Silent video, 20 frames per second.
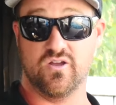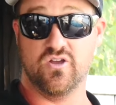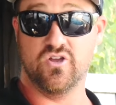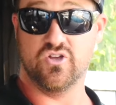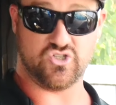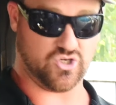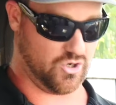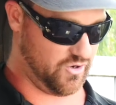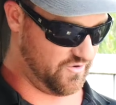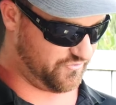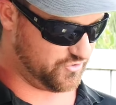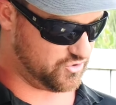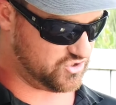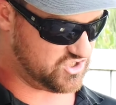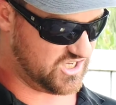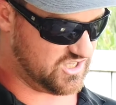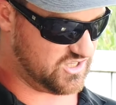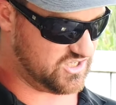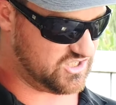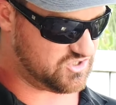So if you
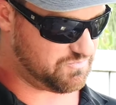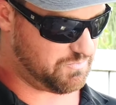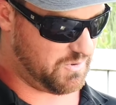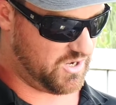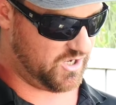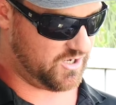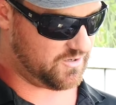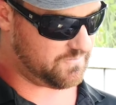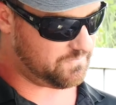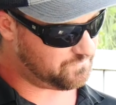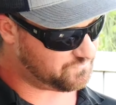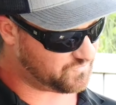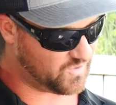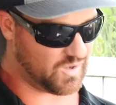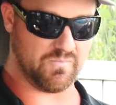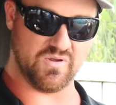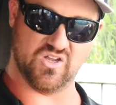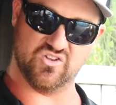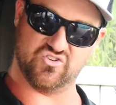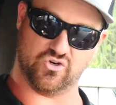see this spinning,
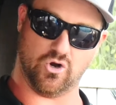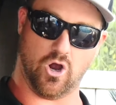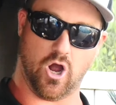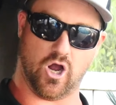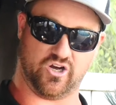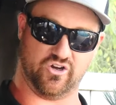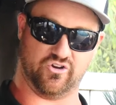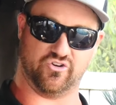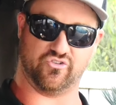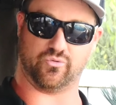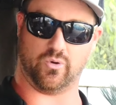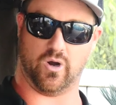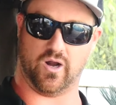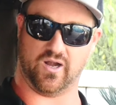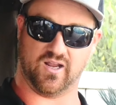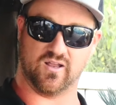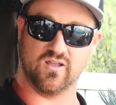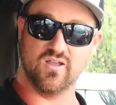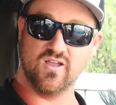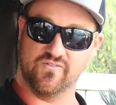it means your auger is
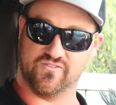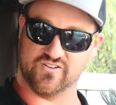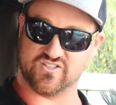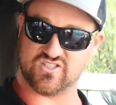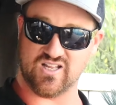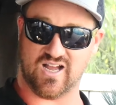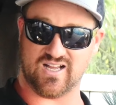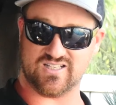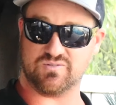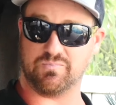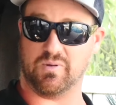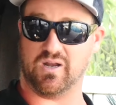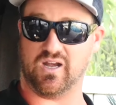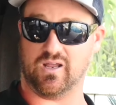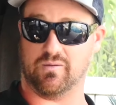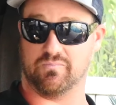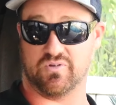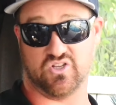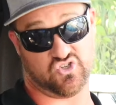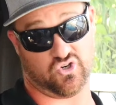running. If it's not spinning,
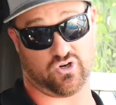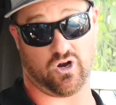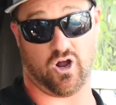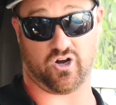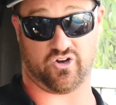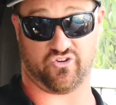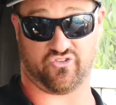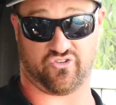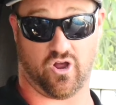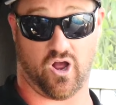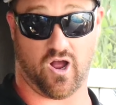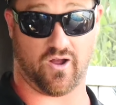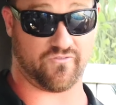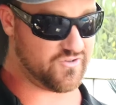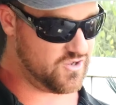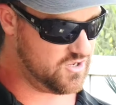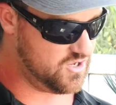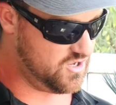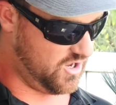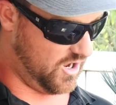it means your auger is off.
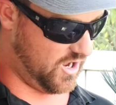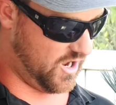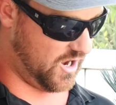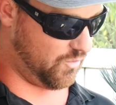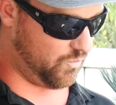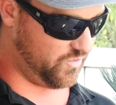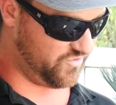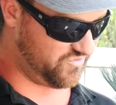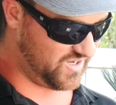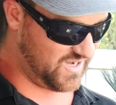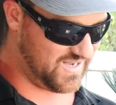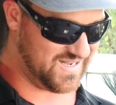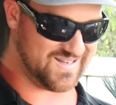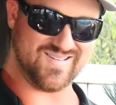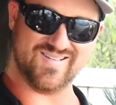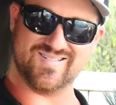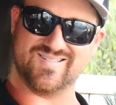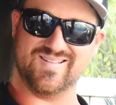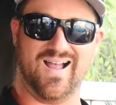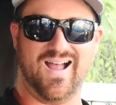Once again, it
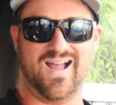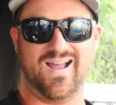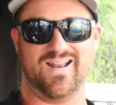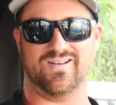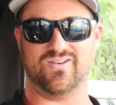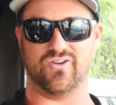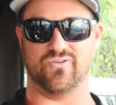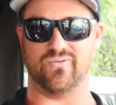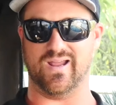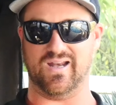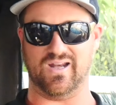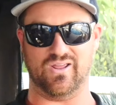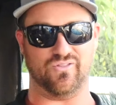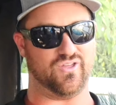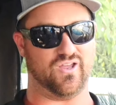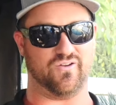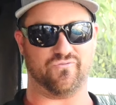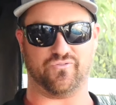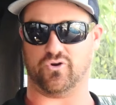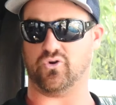does not do
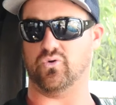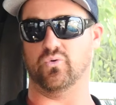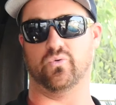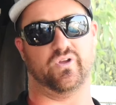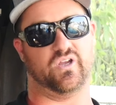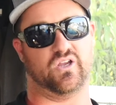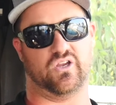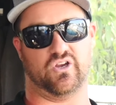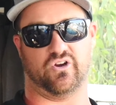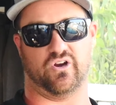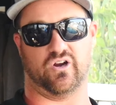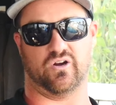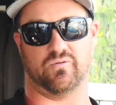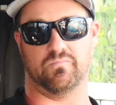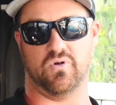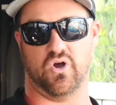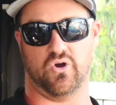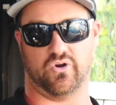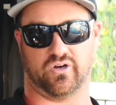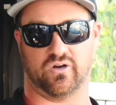anything for cooling your
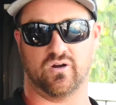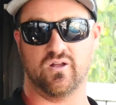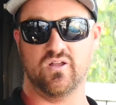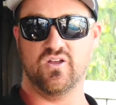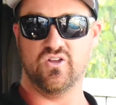motor.